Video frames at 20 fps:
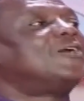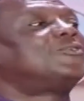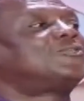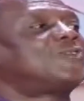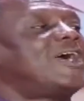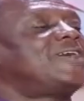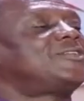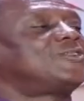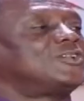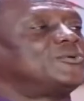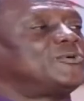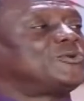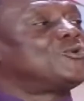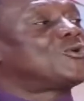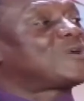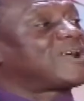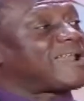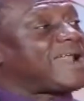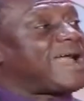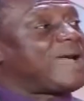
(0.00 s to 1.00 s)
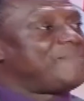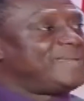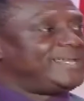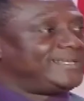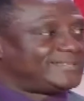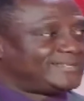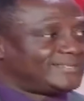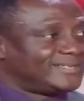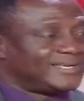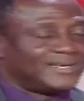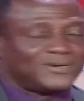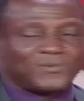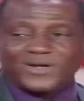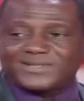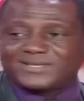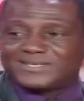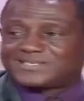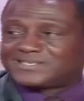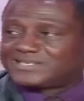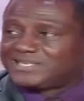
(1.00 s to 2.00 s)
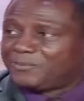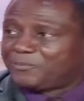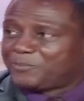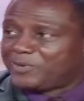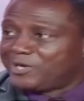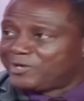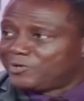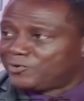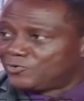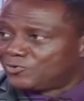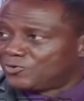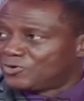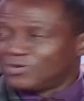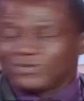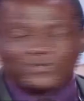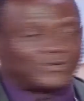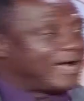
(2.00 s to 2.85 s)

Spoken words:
You'll draw it on you cram it. What is CPU?